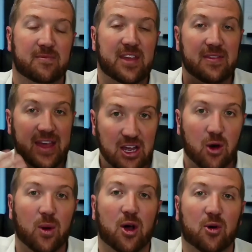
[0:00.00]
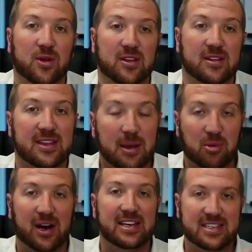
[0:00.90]
then they go along with it. Their
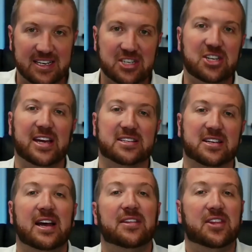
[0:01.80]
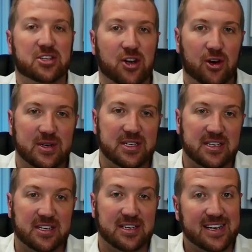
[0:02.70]
brain says yes, there's no
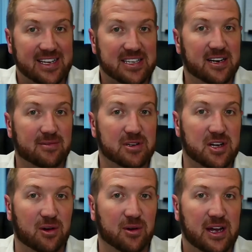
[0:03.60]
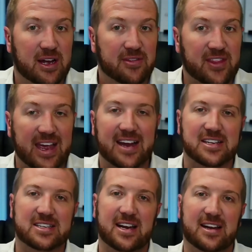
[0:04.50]
resistance. And as a net result, they
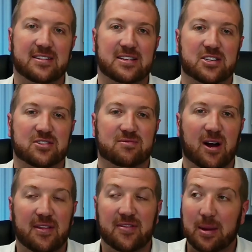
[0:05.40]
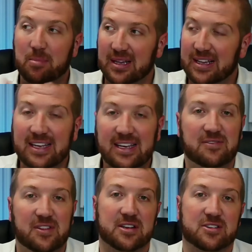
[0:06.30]
understand that this is right. They
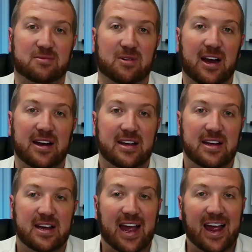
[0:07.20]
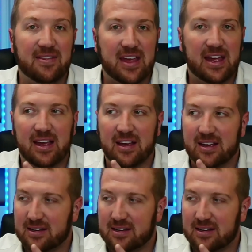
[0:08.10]
believe that it's right. And they've